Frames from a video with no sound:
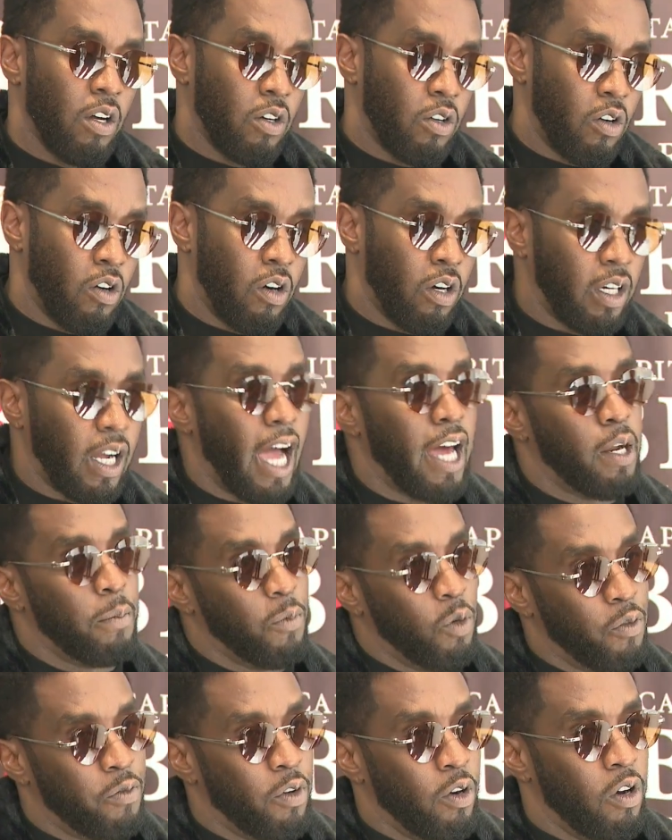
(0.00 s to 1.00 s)
called Gotta
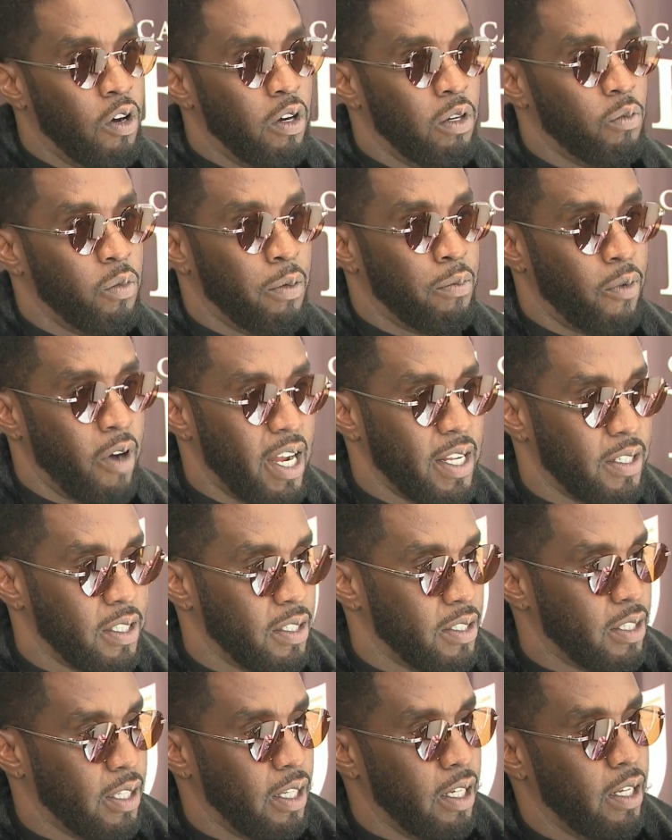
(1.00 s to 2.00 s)
Move On with
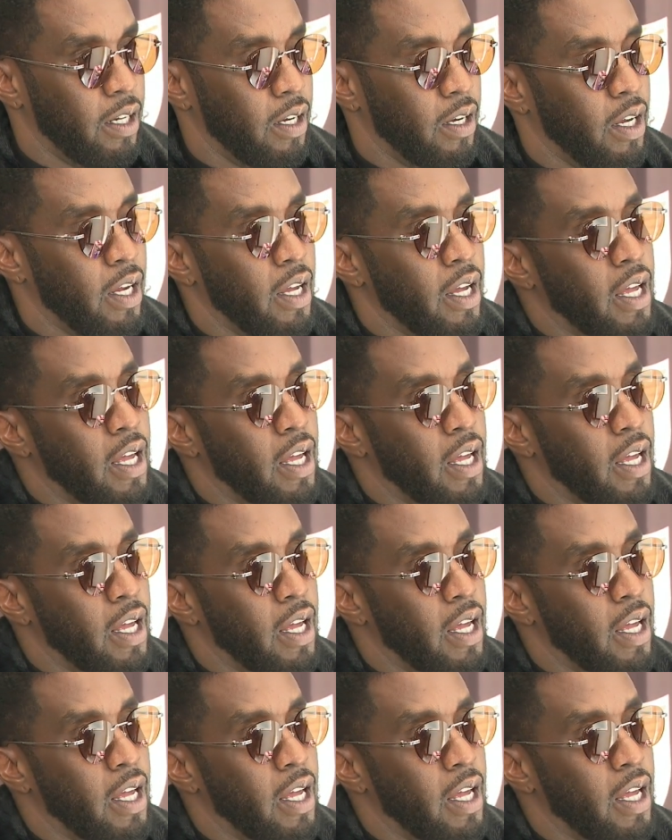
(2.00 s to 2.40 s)
Bryson Tiller.